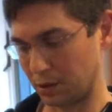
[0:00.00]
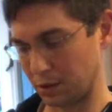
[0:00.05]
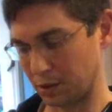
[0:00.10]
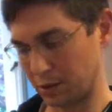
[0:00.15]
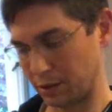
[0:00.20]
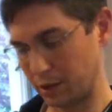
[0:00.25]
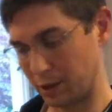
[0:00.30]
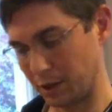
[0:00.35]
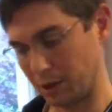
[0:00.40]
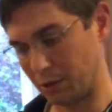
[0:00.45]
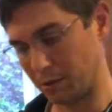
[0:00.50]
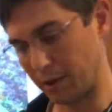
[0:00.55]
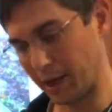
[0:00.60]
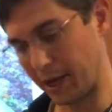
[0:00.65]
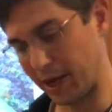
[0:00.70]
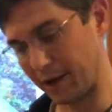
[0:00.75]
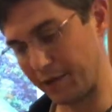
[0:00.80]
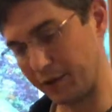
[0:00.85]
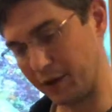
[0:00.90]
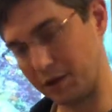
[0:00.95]
So there you
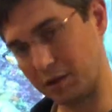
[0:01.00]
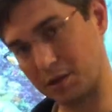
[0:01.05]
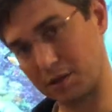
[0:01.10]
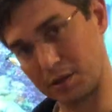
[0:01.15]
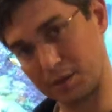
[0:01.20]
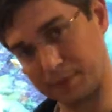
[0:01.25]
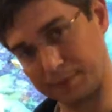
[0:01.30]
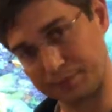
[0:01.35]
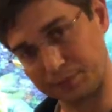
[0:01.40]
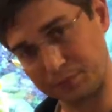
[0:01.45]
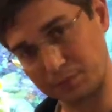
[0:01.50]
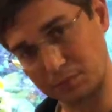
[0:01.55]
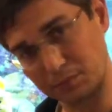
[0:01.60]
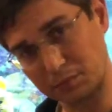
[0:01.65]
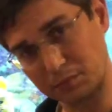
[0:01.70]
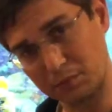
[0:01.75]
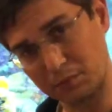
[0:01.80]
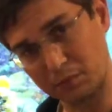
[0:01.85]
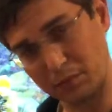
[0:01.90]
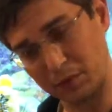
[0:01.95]
have it,
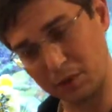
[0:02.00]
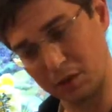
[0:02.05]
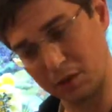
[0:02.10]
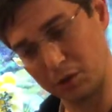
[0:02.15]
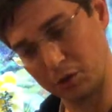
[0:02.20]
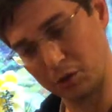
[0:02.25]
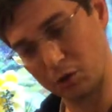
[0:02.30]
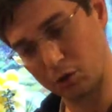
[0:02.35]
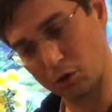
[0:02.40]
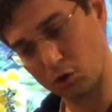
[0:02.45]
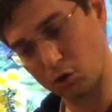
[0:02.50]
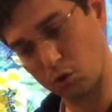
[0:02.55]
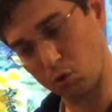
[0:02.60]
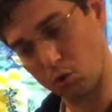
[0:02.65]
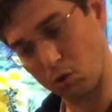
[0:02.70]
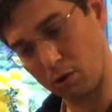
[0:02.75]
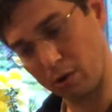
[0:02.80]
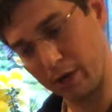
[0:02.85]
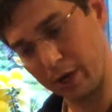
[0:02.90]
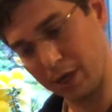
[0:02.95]
your
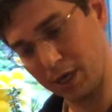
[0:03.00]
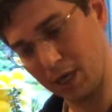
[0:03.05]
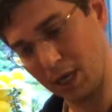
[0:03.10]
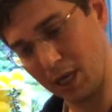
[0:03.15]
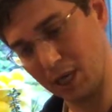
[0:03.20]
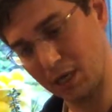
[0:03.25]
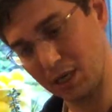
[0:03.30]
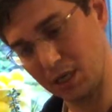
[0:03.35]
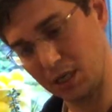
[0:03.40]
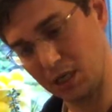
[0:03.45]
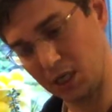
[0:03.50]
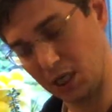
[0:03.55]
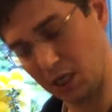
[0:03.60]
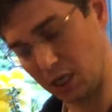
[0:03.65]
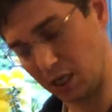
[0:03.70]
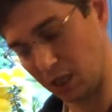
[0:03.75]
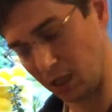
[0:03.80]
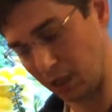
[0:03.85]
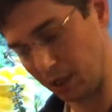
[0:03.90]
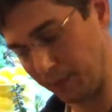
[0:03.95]

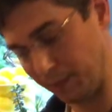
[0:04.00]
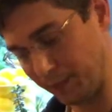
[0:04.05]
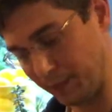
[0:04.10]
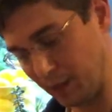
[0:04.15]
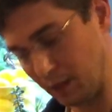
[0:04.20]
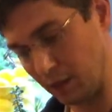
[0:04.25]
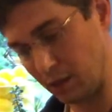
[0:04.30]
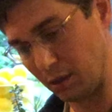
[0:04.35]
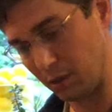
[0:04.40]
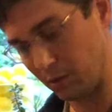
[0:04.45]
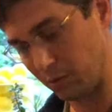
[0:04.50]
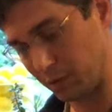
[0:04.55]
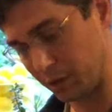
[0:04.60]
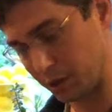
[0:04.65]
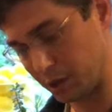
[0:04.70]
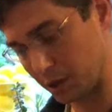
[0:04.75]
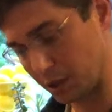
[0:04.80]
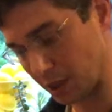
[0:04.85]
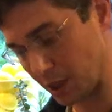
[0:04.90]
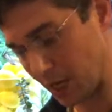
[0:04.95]
Quarantini,
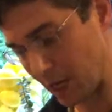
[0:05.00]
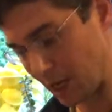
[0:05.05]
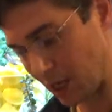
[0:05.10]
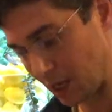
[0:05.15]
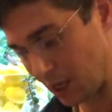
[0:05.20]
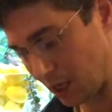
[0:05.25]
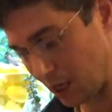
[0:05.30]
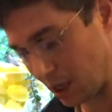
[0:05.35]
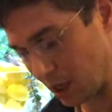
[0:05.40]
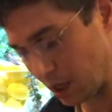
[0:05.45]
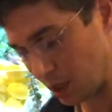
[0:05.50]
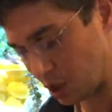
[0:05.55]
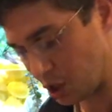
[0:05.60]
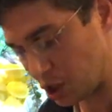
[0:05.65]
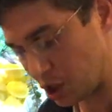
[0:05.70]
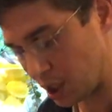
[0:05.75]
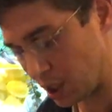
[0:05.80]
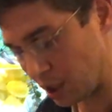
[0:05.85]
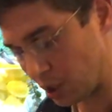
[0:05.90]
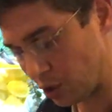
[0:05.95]
which is a
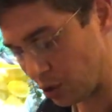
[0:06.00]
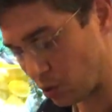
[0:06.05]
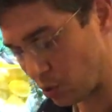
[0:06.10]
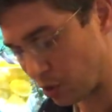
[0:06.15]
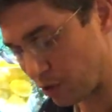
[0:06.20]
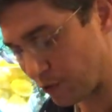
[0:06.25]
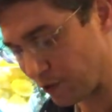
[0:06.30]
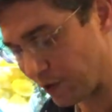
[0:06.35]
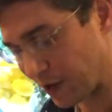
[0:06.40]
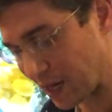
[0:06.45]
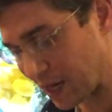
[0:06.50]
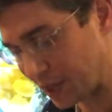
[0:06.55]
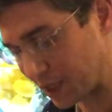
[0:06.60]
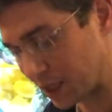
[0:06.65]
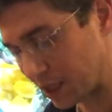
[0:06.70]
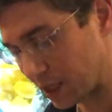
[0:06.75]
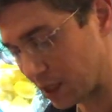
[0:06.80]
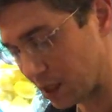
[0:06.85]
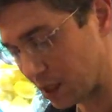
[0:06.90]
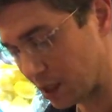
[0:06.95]
gin or
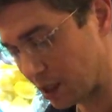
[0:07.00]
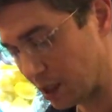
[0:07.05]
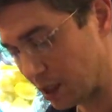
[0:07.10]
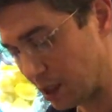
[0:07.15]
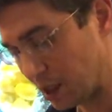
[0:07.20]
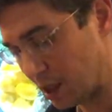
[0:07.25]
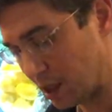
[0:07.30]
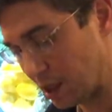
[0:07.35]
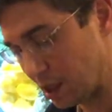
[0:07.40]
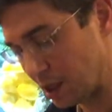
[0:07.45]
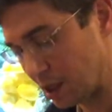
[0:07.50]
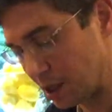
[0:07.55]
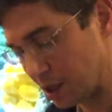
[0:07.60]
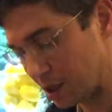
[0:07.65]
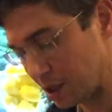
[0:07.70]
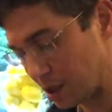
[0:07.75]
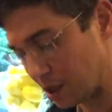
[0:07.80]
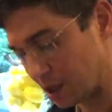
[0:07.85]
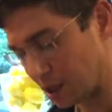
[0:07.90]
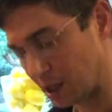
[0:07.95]
vodka
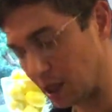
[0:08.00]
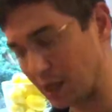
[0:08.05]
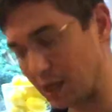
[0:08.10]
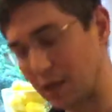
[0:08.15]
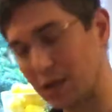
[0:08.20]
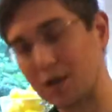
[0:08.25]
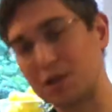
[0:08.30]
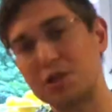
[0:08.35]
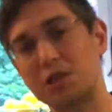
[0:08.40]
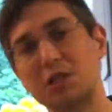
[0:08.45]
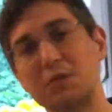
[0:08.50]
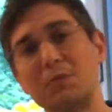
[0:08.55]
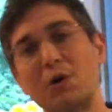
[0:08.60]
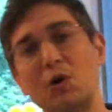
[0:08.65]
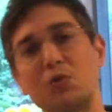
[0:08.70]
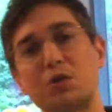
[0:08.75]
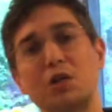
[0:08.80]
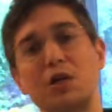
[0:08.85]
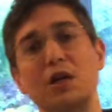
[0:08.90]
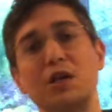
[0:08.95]

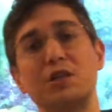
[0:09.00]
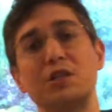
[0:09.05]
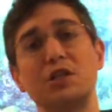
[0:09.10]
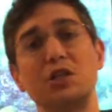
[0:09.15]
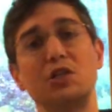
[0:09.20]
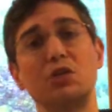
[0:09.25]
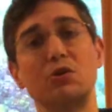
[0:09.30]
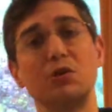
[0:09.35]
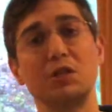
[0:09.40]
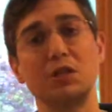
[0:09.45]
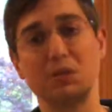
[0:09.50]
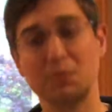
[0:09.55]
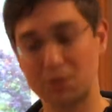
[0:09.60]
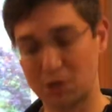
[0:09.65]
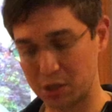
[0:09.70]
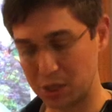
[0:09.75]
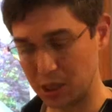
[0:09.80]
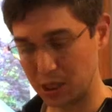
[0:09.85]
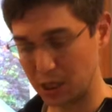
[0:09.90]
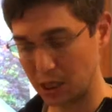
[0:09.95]
smoked citrus
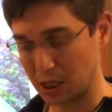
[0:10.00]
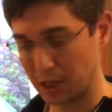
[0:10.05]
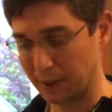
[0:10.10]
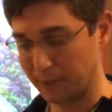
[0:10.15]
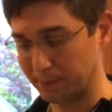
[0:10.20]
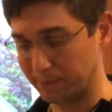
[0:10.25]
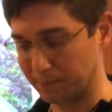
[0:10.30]
martini.